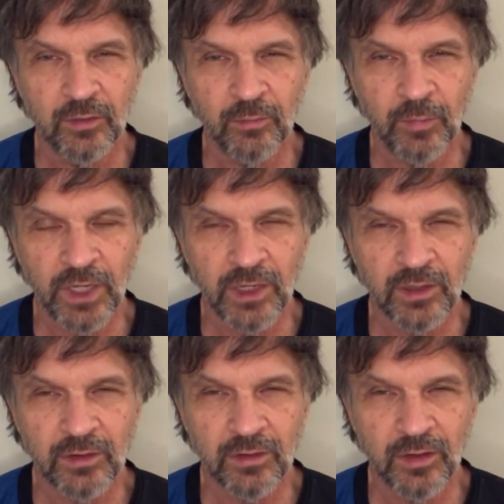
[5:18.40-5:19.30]

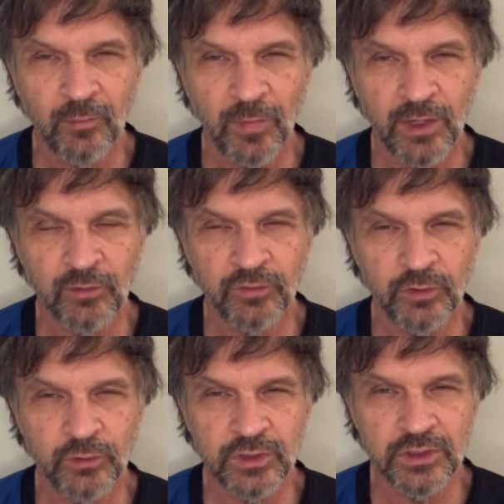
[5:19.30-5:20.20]
my
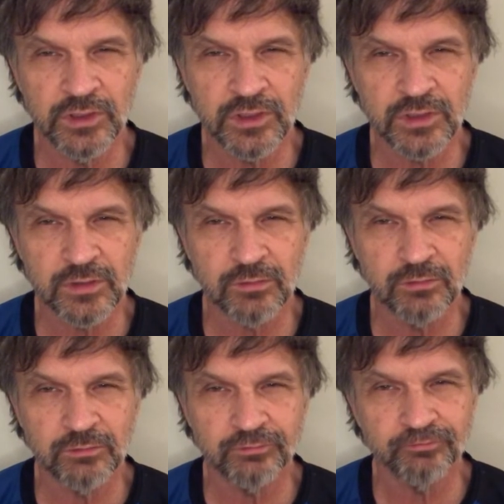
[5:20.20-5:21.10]
review is
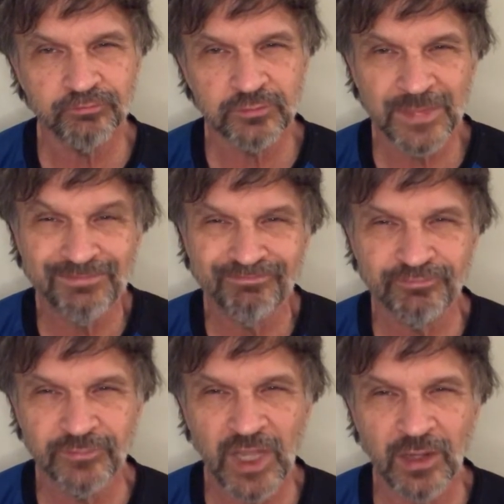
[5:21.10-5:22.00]

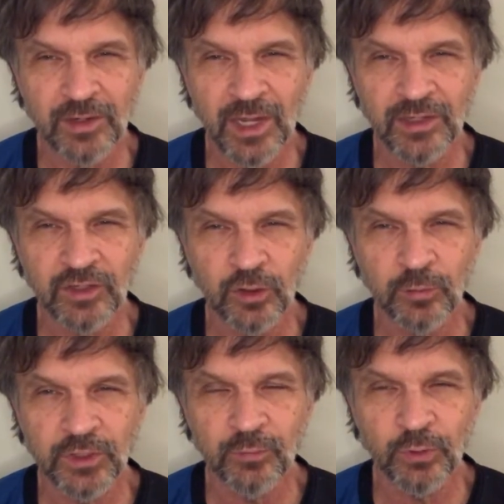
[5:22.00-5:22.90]
not
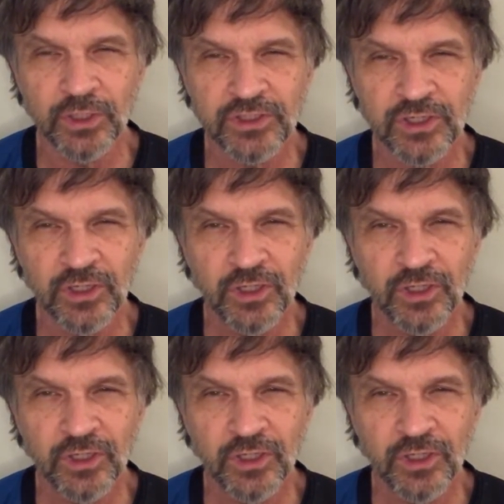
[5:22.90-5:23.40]
terribly impressed.